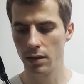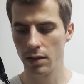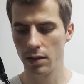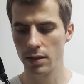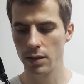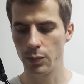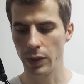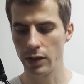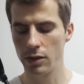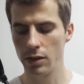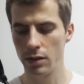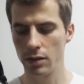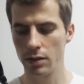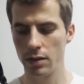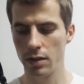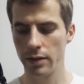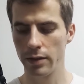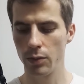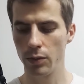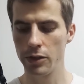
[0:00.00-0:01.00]
main
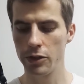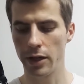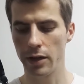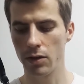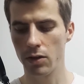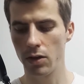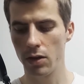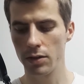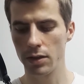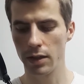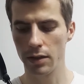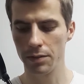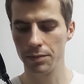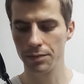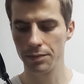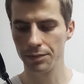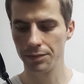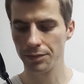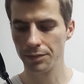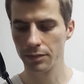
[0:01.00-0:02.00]
species which are
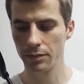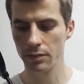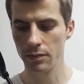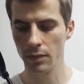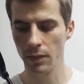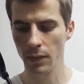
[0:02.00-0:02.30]
causing